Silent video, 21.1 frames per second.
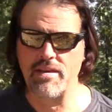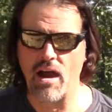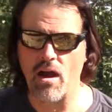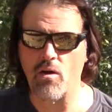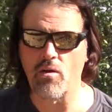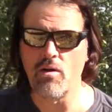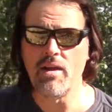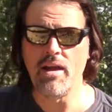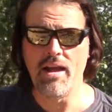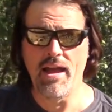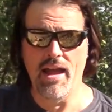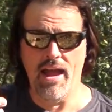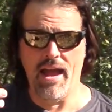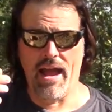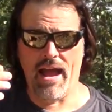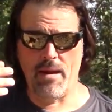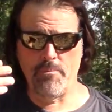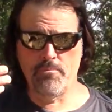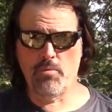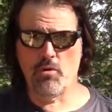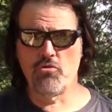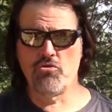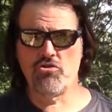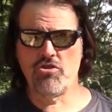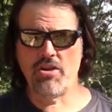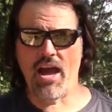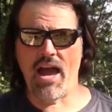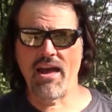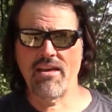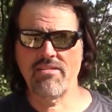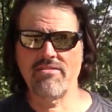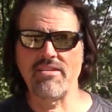Now, at both
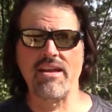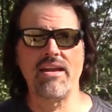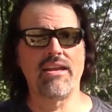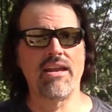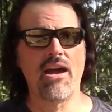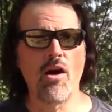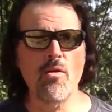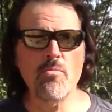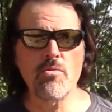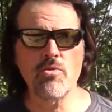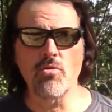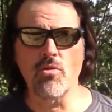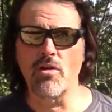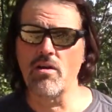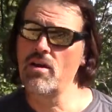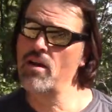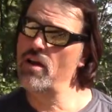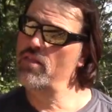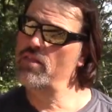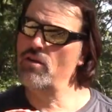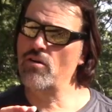Shasta and Elmenor,